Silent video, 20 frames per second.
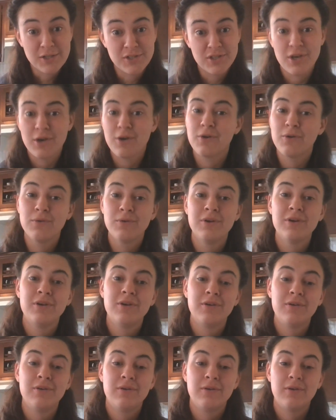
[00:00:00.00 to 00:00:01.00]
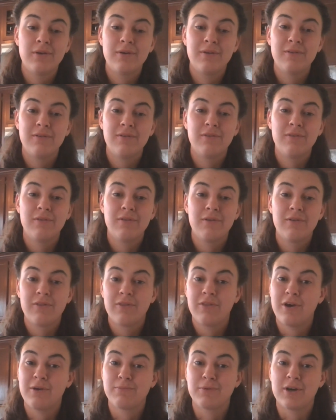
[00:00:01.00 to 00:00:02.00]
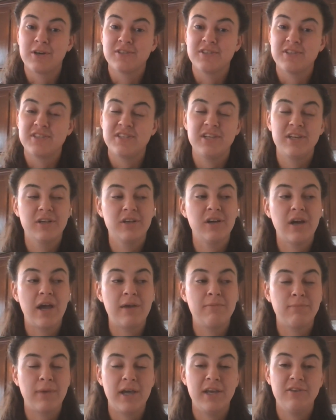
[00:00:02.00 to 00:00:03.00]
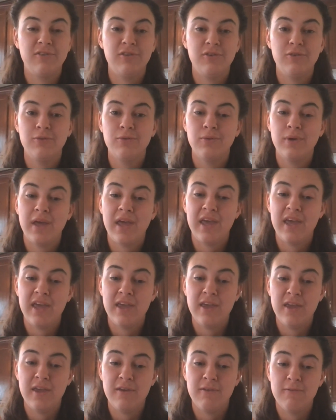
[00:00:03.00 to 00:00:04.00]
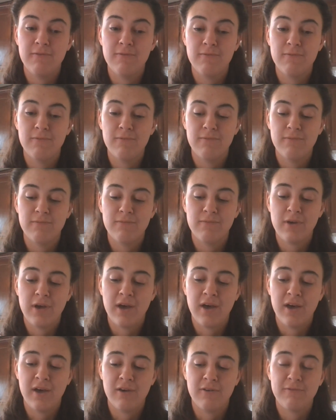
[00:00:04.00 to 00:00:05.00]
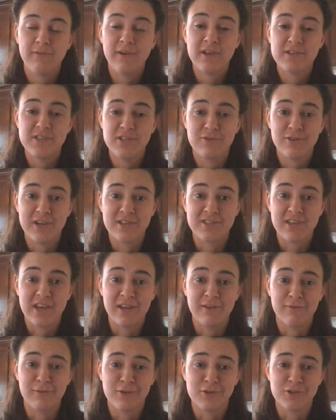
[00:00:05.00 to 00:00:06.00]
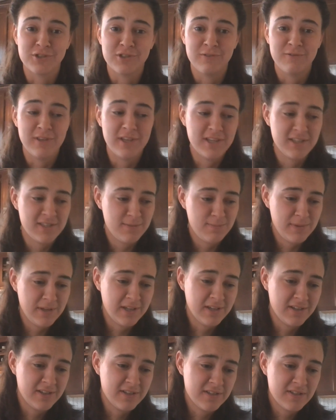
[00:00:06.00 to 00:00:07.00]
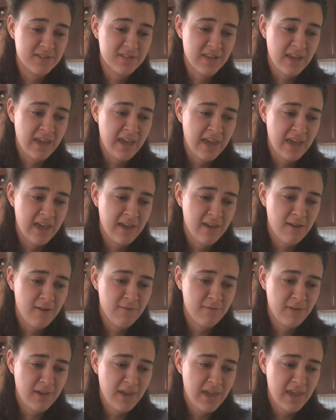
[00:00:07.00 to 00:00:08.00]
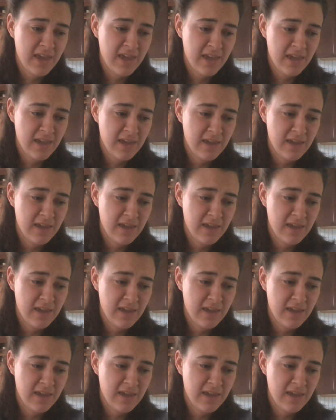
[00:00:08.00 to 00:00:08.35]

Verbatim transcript: thought process here, I might do a uh, fancy dress kind of version of this because I have a 40s inspired